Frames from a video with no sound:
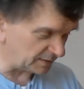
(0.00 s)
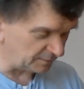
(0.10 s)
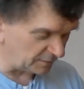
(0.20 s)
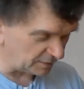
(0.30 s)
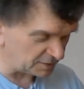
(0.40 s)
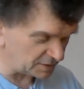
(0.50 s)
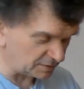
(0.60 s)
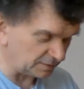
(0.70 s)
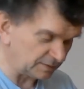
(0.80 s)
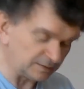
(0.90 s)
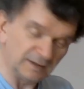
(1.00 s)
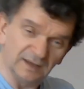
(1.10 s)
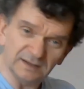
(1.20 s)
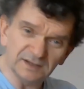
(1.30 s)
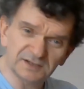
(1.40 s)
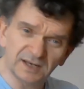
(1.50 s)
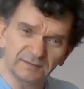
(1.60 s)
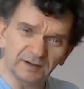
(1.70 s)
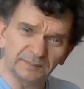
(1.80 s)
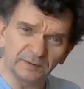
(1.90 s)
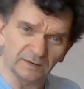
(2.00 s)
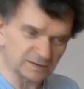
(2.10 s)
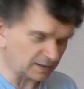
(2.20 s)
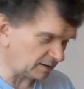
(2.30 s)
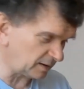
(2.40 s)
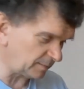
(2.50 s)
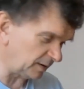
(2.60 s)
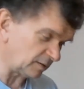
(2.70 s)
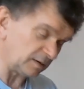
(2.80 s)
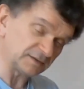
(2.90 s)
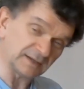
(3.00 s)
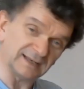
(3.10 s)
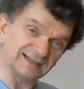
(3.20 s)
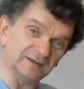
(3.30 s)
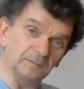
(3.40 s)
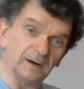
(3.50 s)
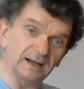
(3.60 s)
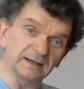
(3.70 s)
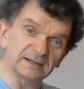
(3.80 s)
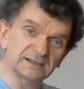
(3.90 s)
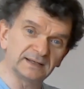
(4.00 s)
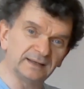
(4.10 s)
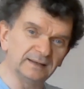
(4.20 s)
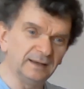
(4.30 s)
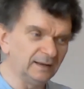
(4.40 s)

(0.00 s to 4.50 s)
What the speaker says: You've not just got your serial ports down here, but you can also connect it wirelessly.